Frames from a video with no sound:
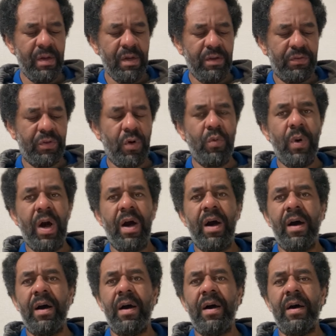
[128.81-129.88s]
So
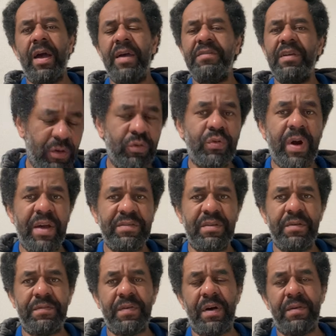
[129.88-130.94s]
as a
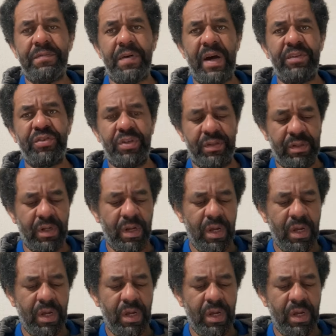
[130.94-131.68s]
contrastive function,